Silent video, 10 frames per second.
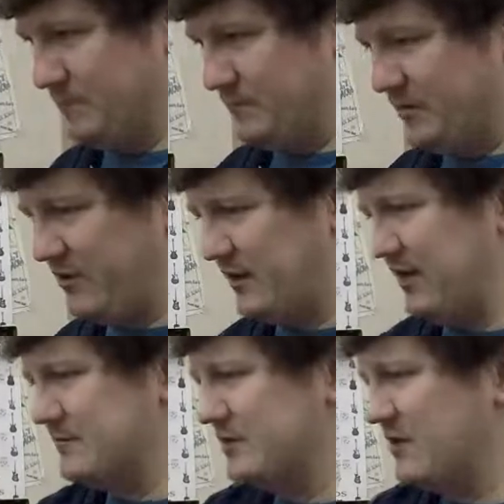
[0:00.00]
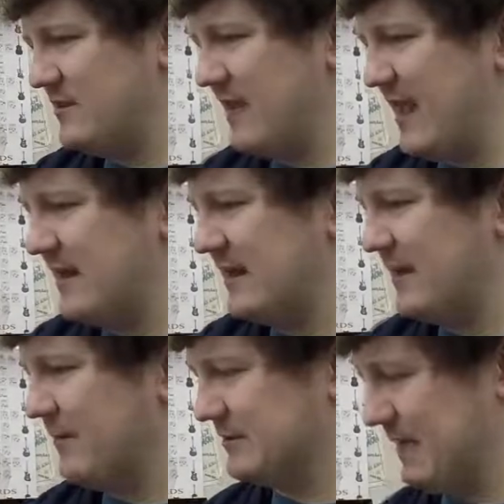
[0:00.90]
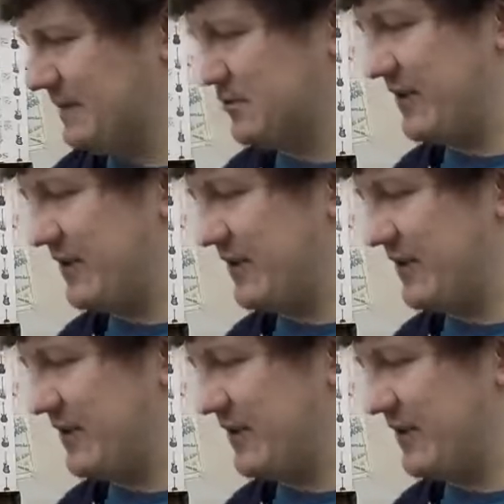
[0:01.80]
Good, and I'm just going to do the ending a couple times.